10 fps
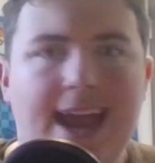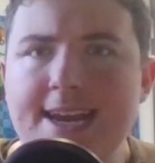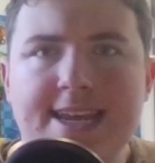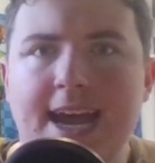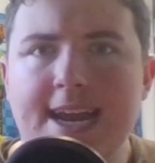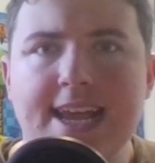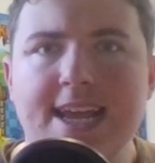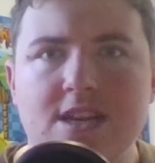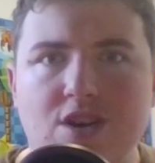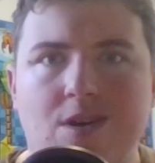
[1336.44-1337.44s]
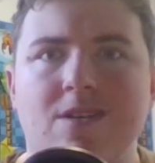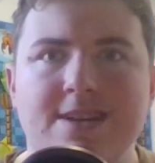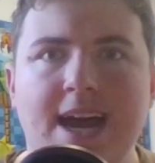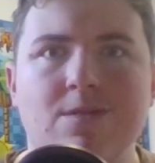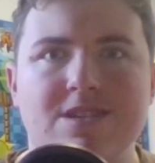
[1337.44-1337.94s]
it
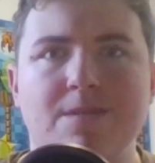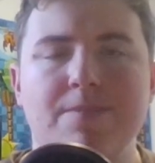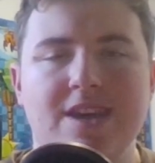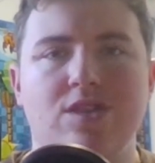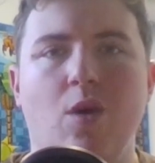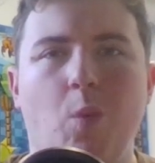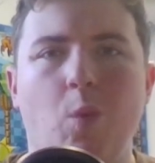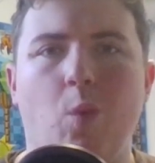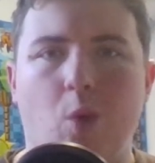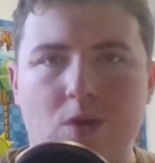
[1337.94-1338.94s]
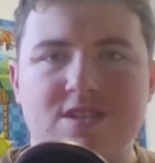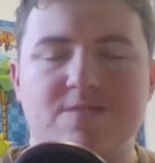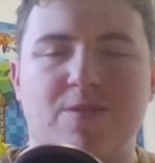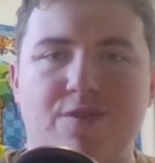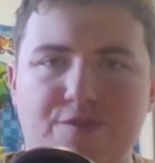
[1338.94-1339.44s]
turned out to be the
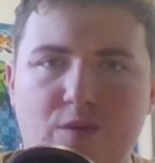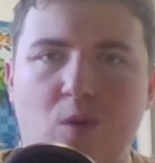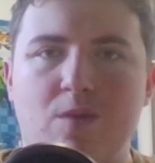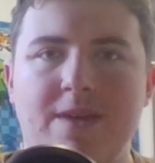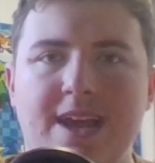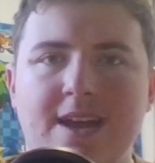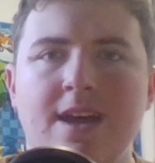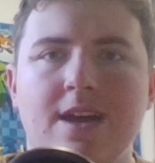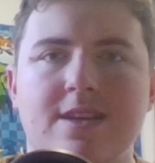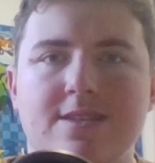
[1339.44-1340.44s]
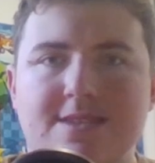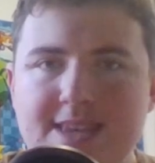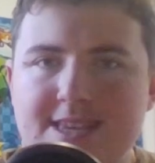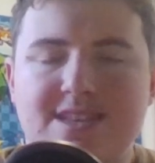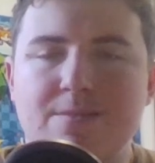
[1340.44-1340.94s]
worst performing
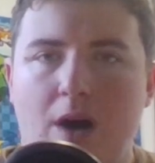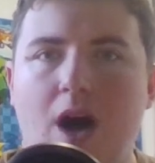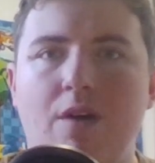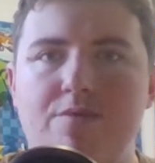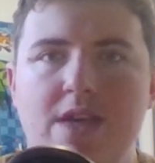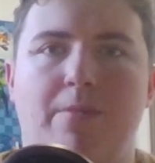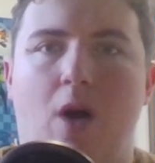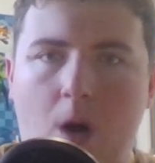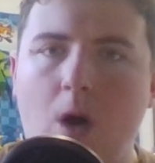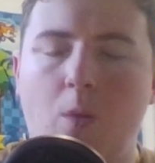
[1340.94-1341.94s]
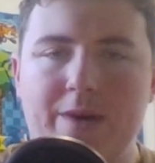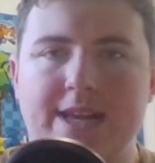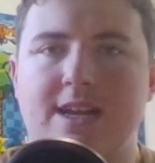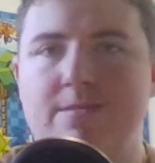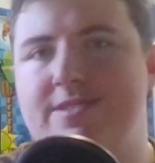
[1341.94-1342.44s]
system of them
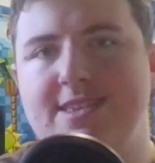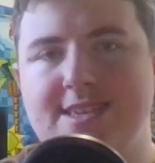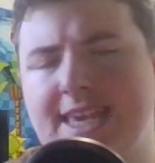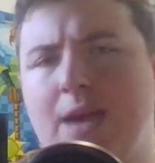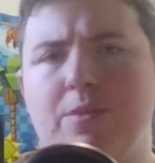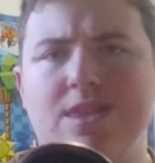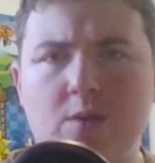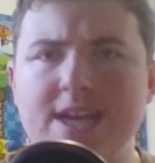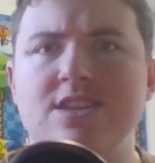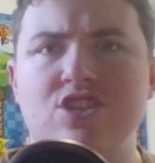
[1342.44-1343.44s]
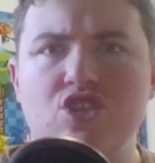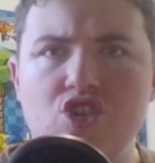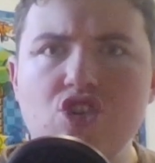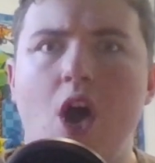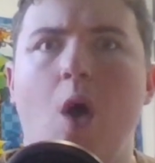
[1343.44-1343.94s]
all when it comes to this game, when there is
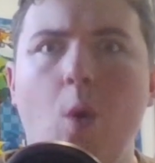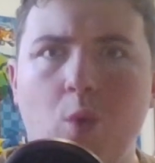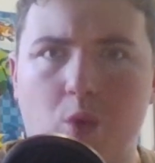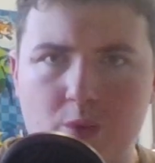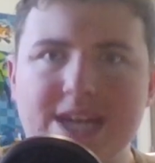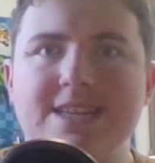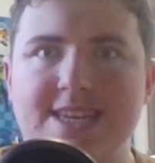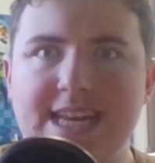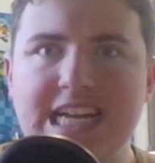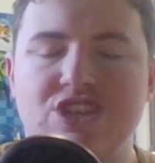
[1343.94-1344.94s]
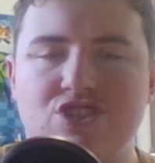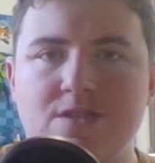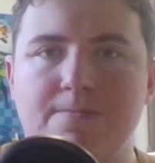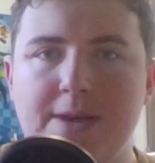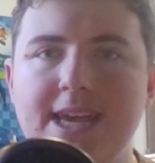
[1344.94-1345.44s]
no reason it
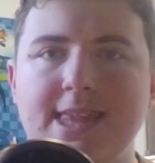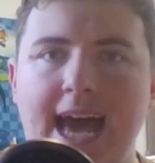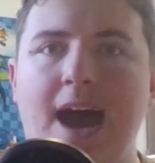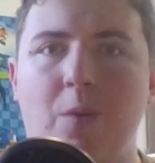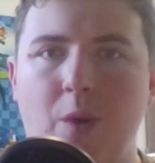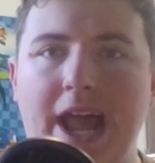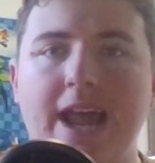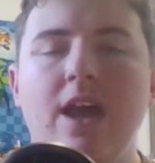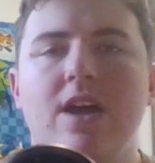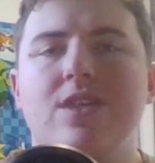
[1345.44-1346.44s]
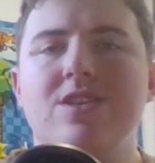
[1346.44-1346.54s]
should be that way.